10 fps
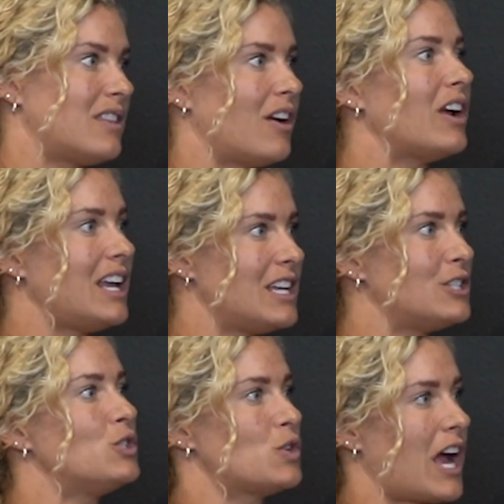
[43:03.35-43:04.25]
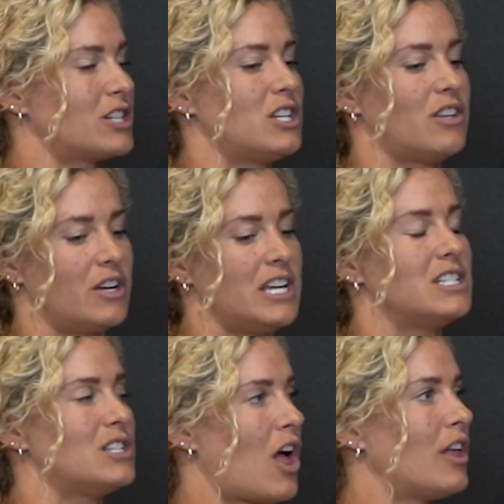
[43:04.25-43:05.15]
There is traction, there
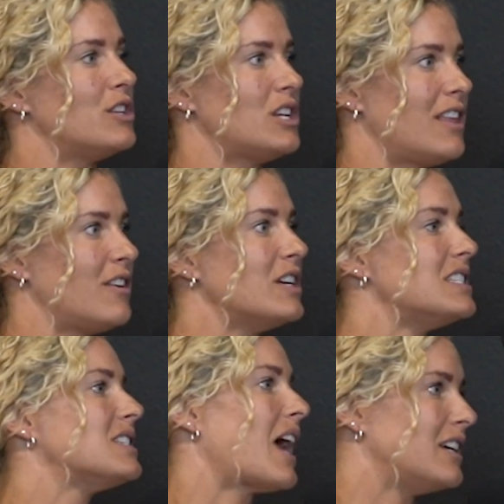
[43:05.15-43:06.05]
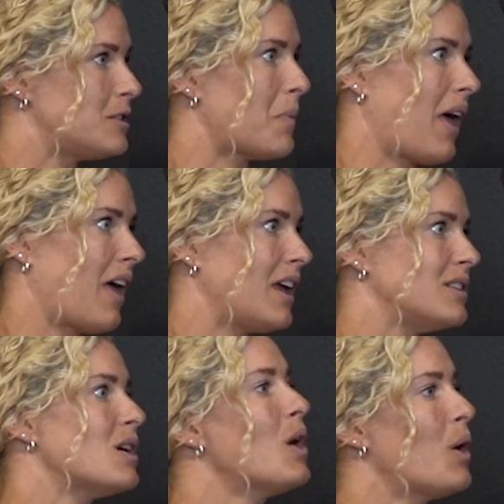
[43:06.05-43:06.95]
is knowledge, and there is science
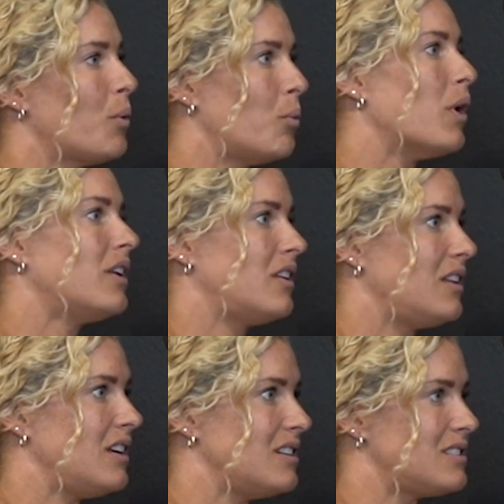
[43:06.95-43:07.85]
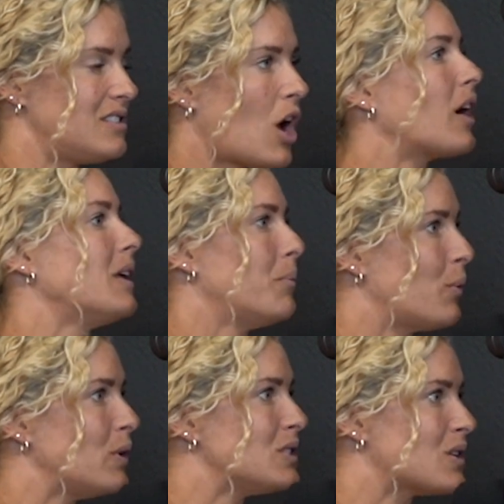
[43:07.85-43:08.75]
behind what these talking
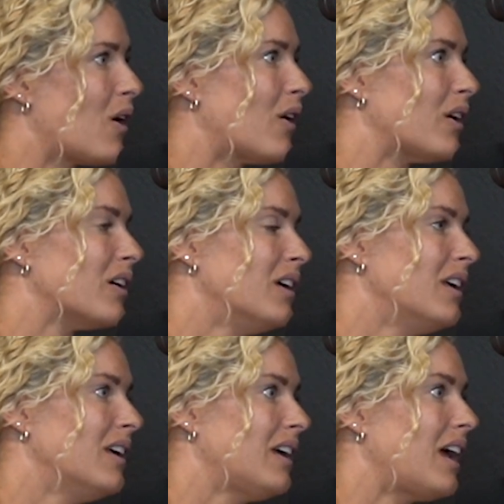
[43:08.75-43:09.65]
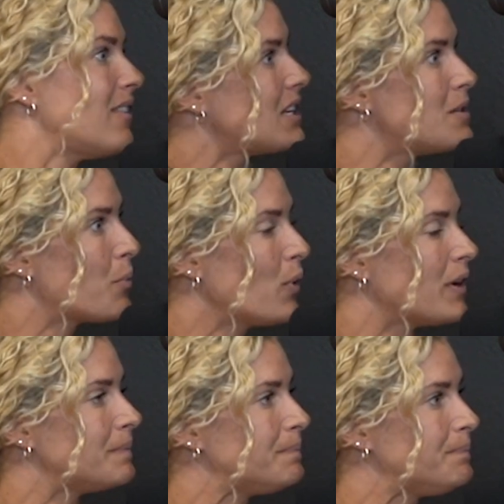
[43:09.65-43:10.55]
points are. And that's important.